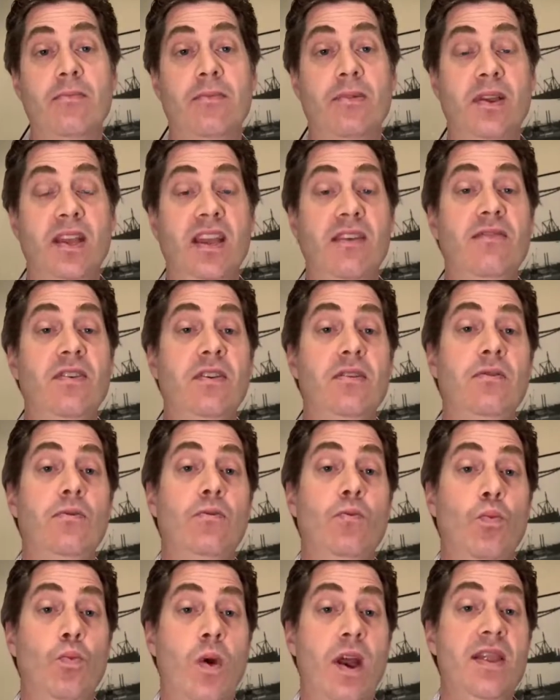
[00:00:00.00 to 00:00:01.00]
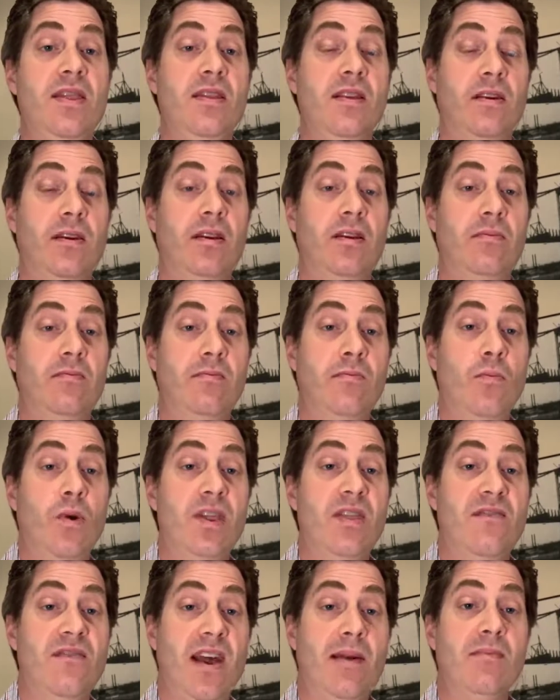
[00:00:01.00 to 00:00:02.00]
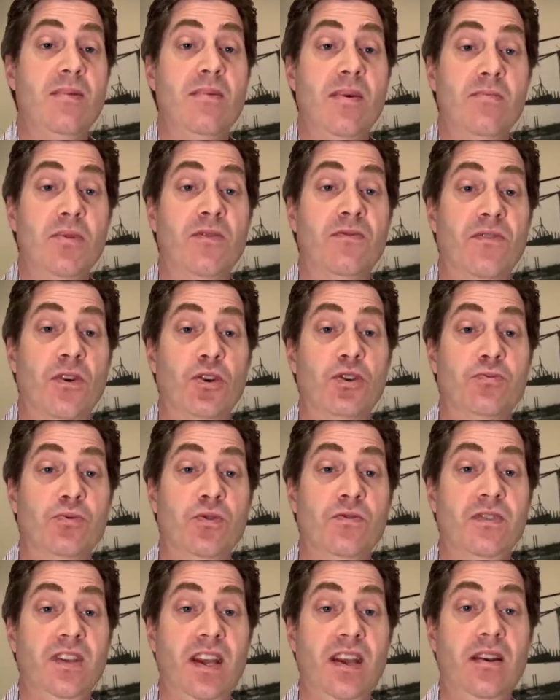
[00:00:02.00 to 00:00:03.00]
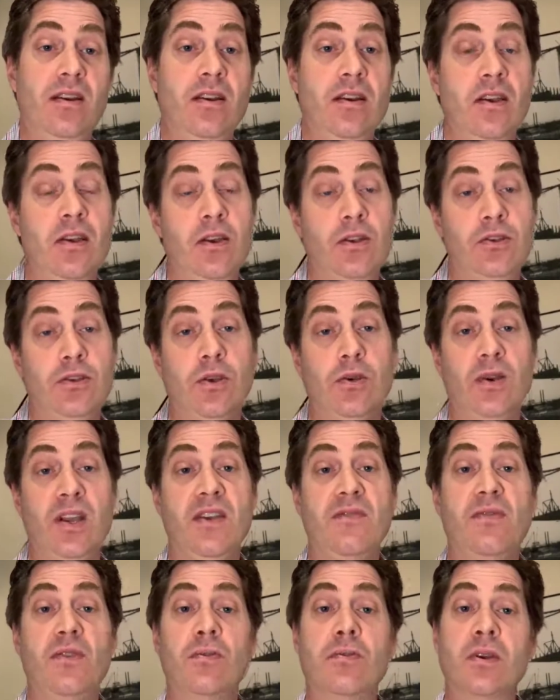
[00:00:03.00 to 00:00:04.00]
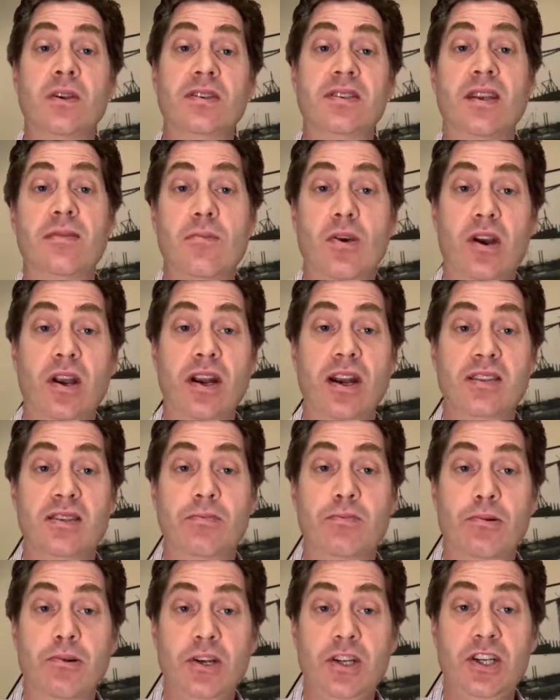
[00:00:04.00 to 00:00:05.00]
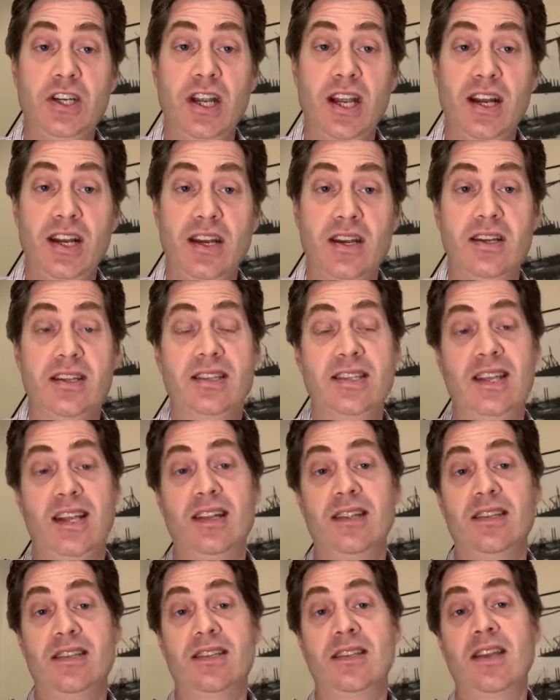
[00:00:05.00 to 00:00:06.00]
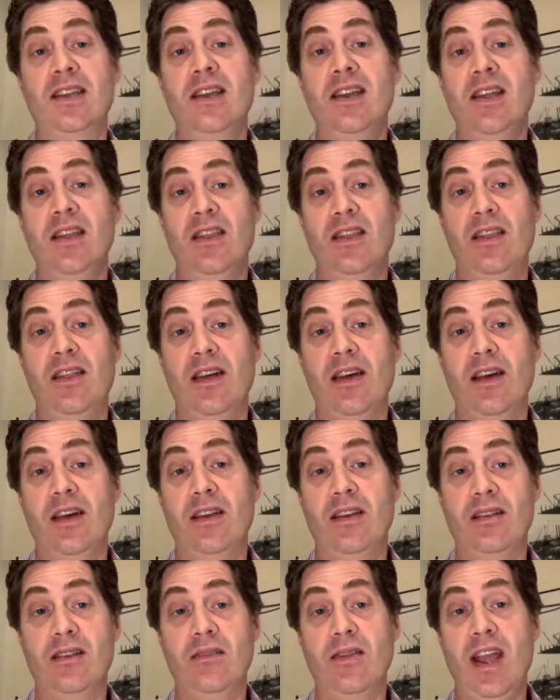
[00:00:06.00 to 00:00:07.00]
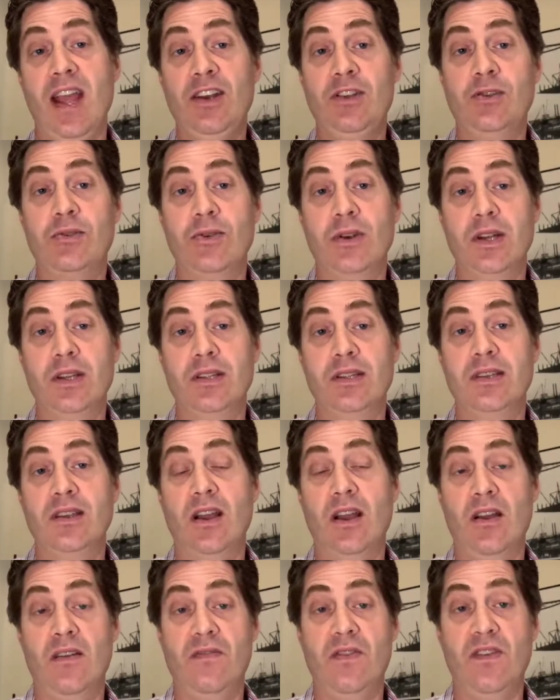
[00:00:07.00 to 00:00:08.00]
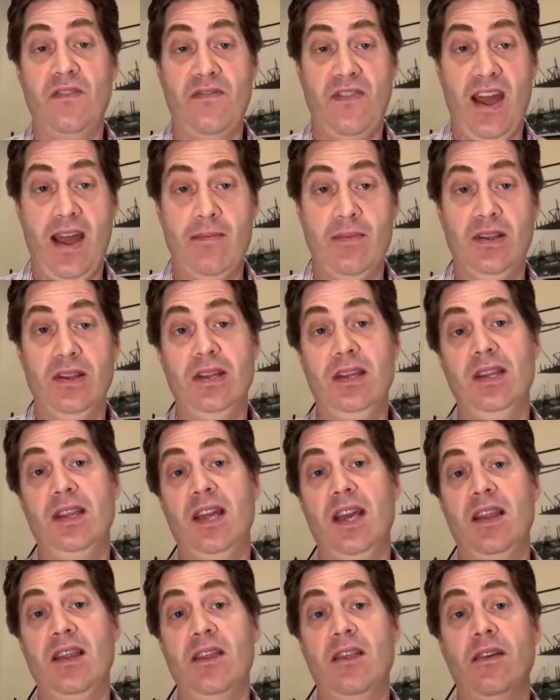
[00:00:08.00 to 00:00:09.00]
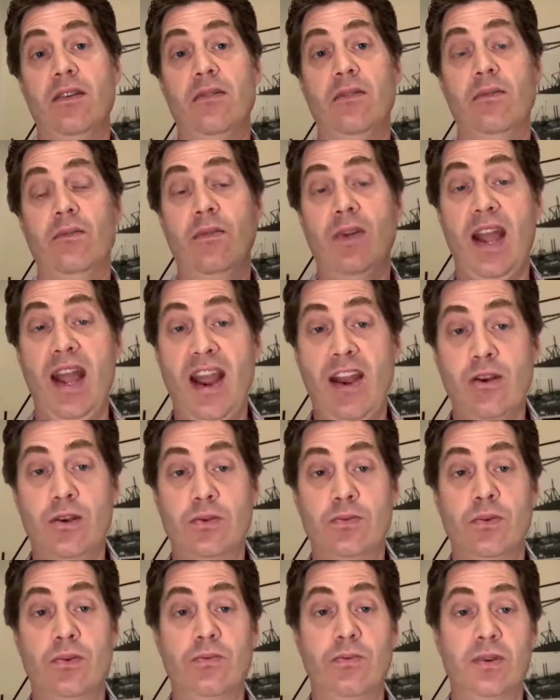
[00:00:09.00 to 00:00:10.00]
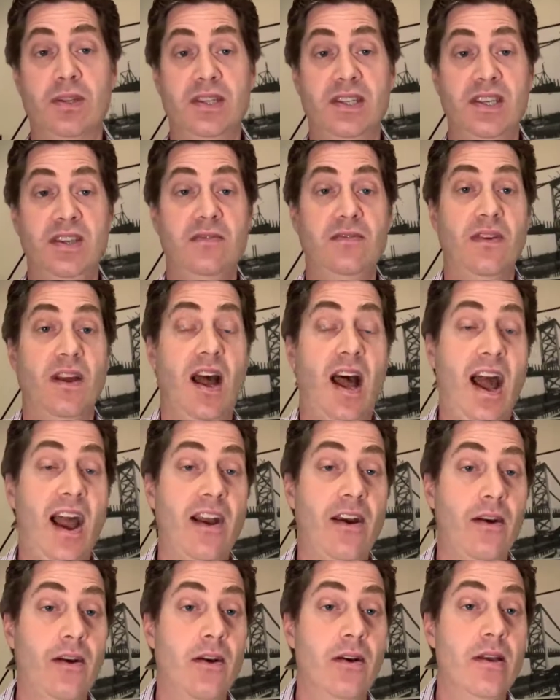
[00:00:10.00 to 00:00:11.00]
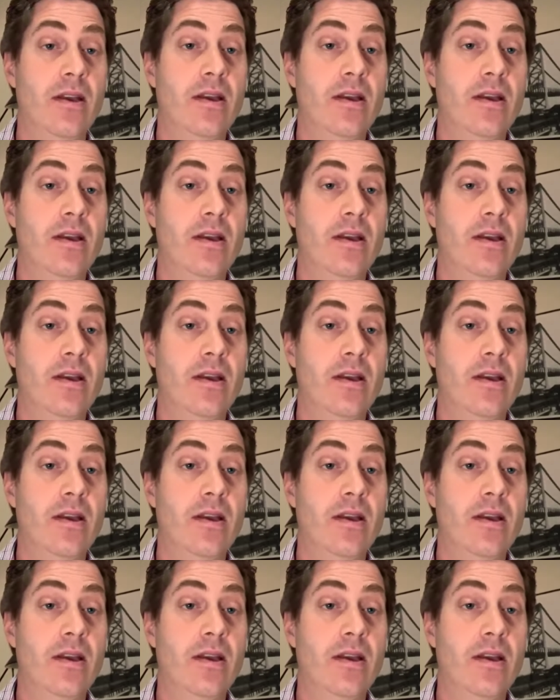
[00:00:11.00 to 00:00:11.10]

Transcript: given when the family member first moved in. So if the real estate market has appreciated since the entrance of the family, then the heirs will receive a higher